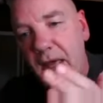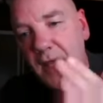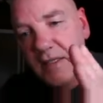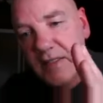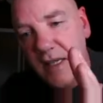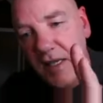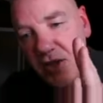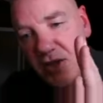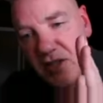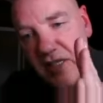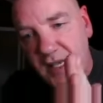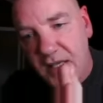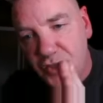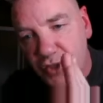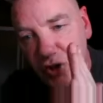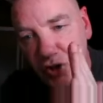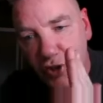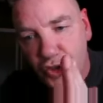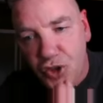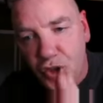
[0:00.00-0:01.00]
is that it
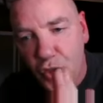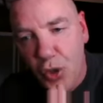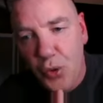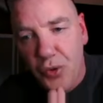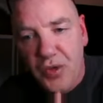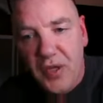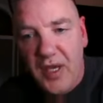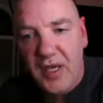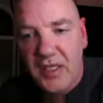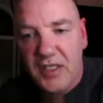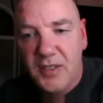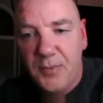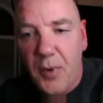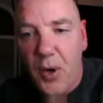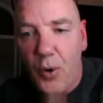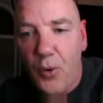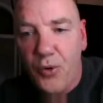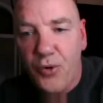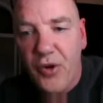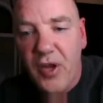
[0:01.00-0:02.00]
tells you two things
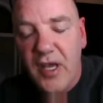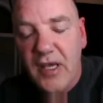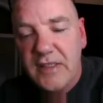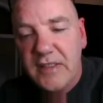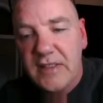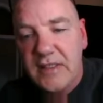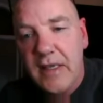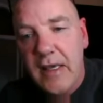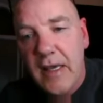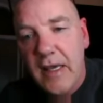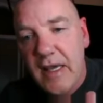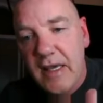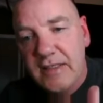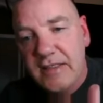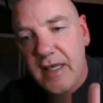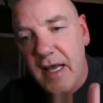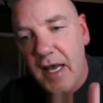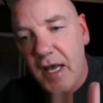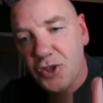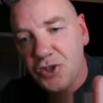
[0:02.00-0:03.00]
about Grace,
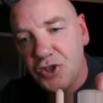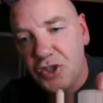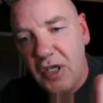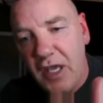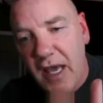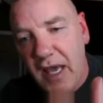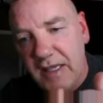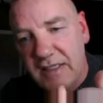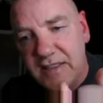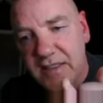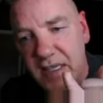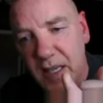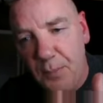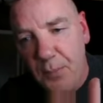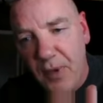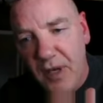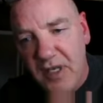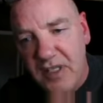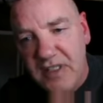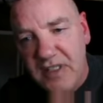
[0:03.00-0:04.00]
is that she has the
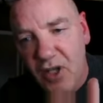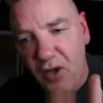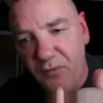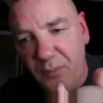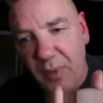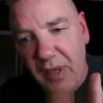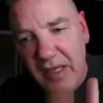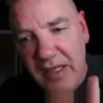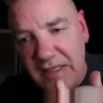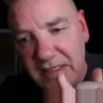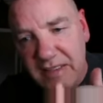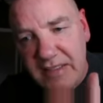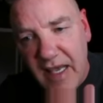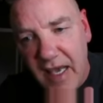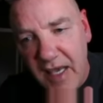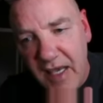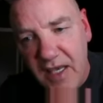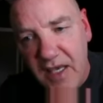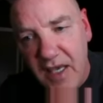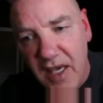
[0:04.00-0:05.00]
ability of being
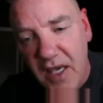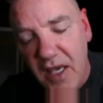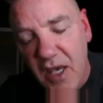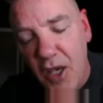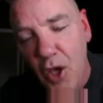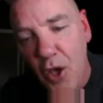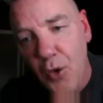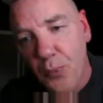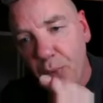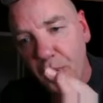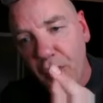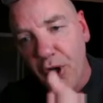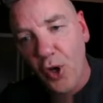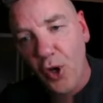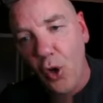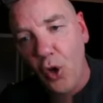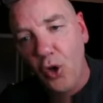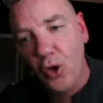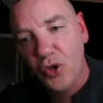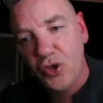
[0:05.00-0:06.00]
psychic, but it
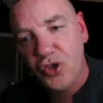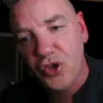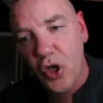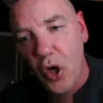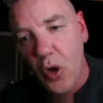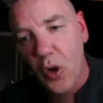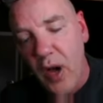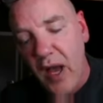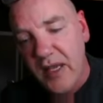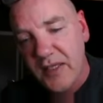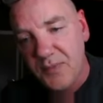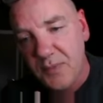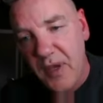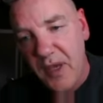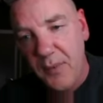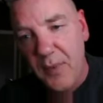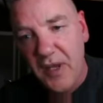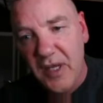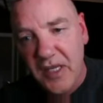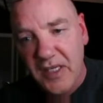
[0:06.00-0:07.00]
also, as
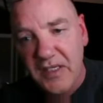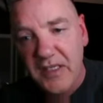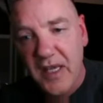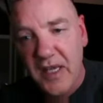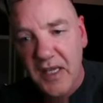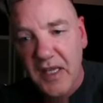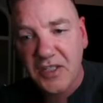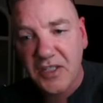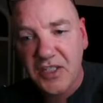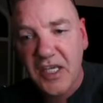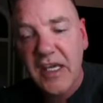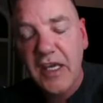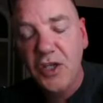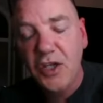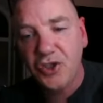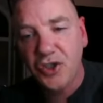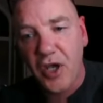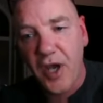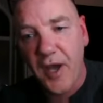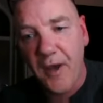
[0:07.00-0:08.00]
me being a
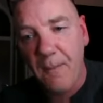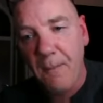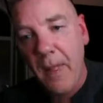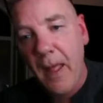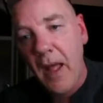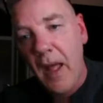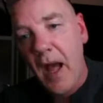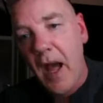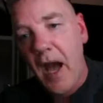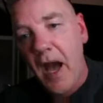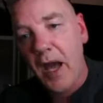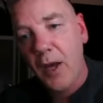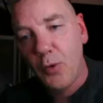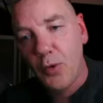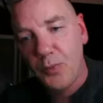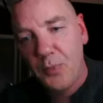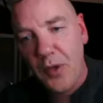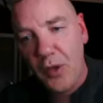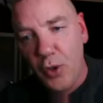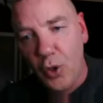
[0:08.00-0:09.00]
teacher, I
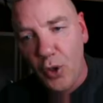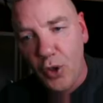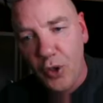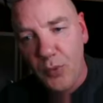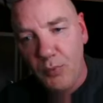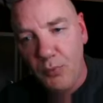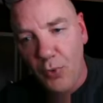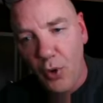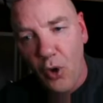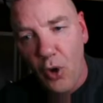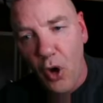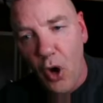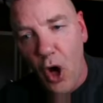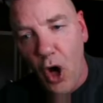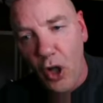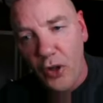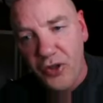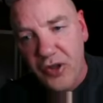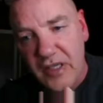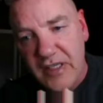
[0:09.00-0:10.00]
would be looking
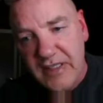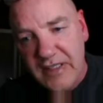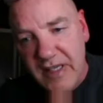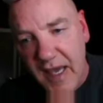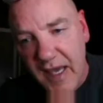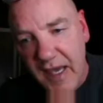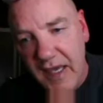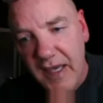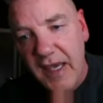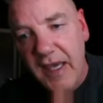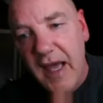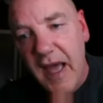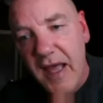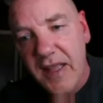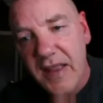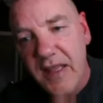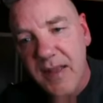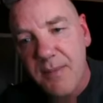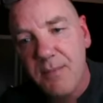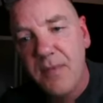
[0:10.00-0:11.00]
more on the psychic
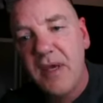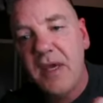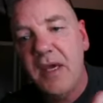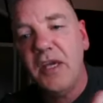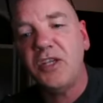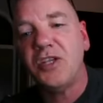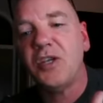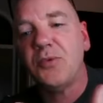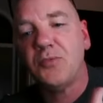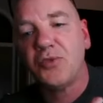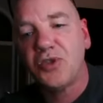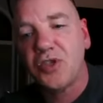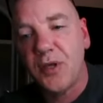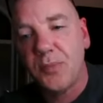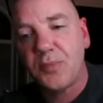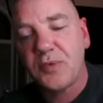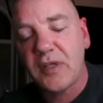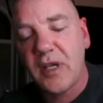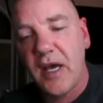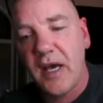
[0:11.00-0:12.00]
and the
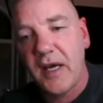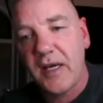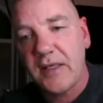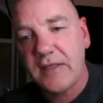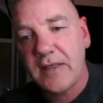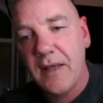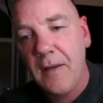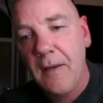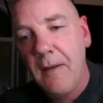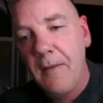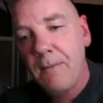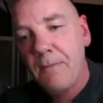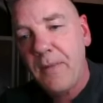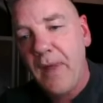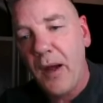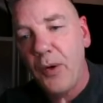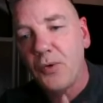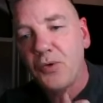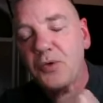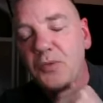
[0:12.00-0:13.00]
mediumship side.
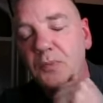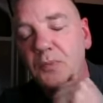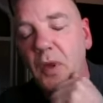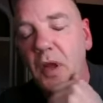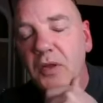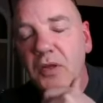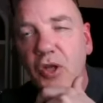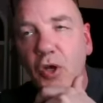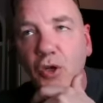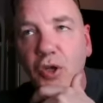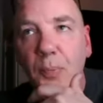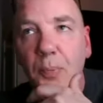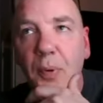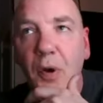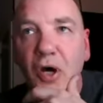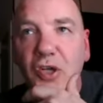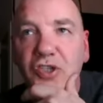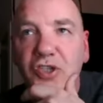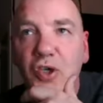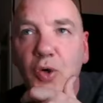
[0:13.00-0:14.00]
Now, the other
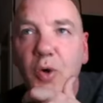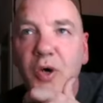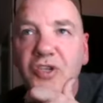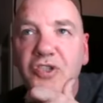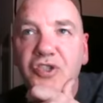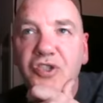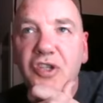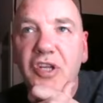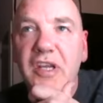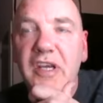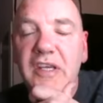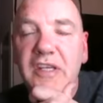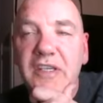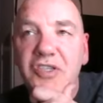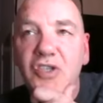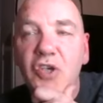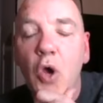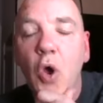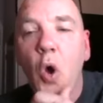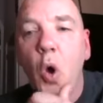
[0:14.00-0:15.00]
part of the question
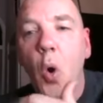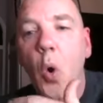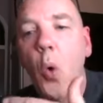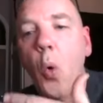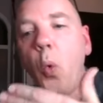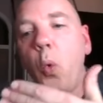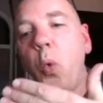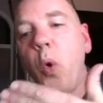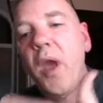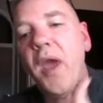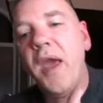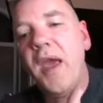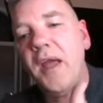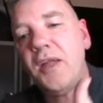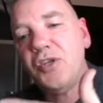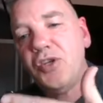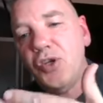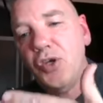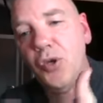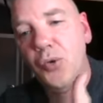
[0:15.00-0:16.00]
is, where
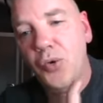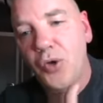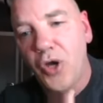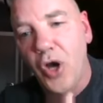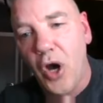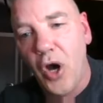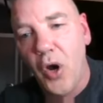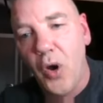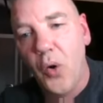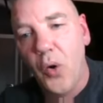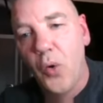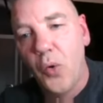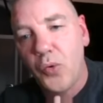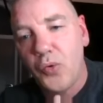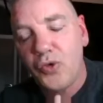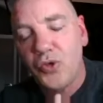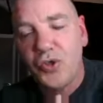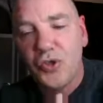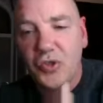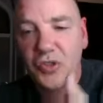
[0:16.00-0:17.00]
do you
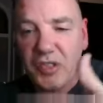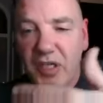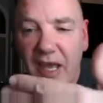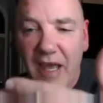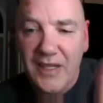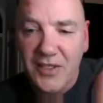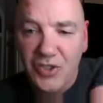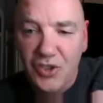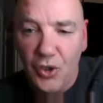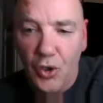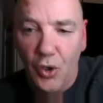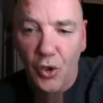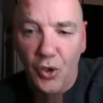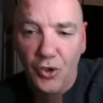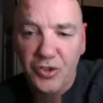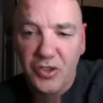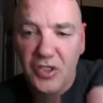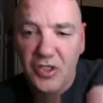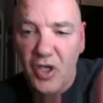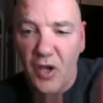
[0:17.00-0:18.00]
go to get
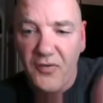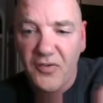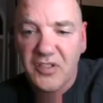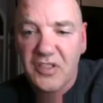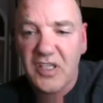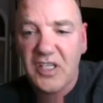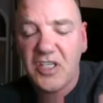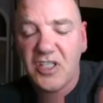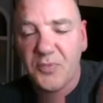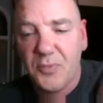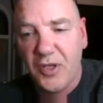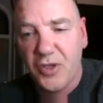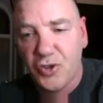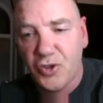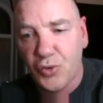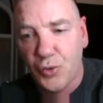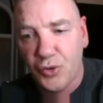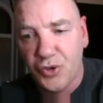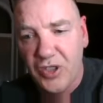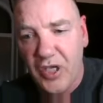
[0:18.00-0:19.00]
taught? There's obviously
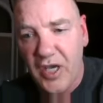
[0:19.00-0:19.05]
spiritual